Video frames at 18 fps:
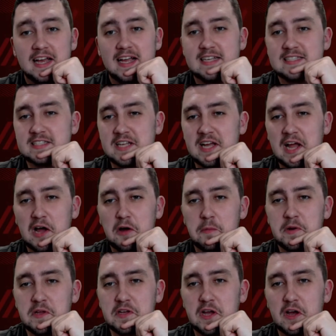isn't it?
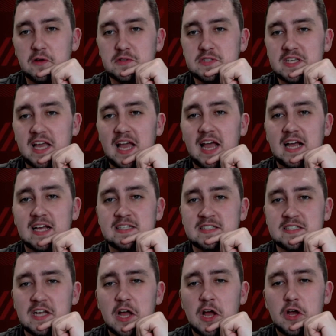How many goals he
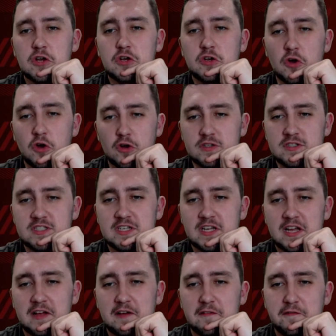has got
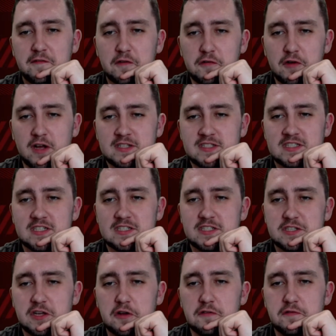for us
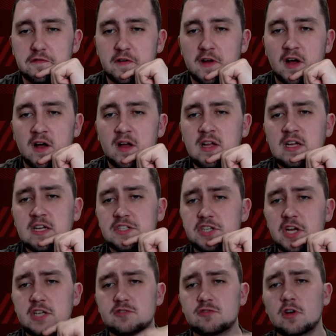so far.
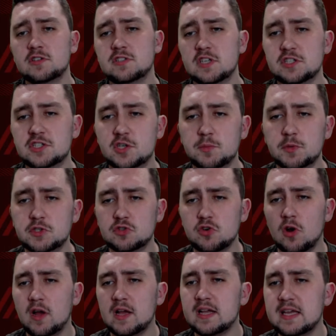James Rose says, should we
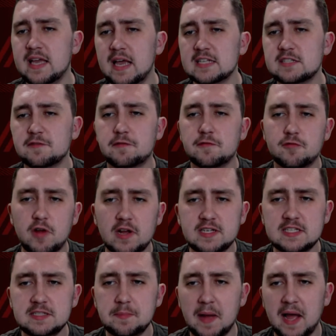try and get
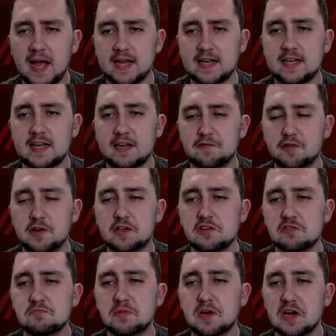Freddie back?
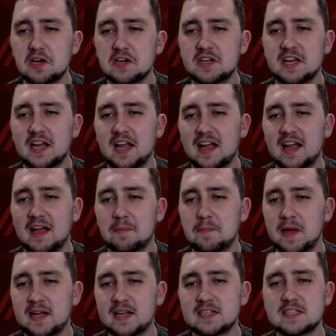Freddie Ljungberg
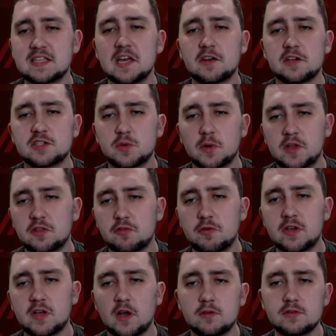back as the under
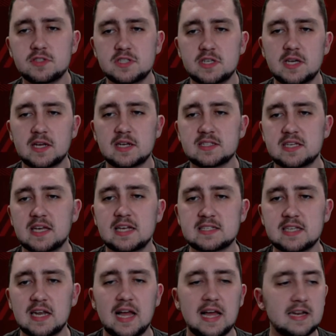23 coach, seeing as he
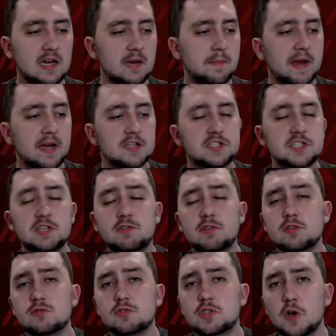hasn't landed a
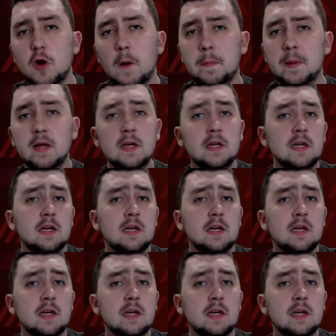managerial job.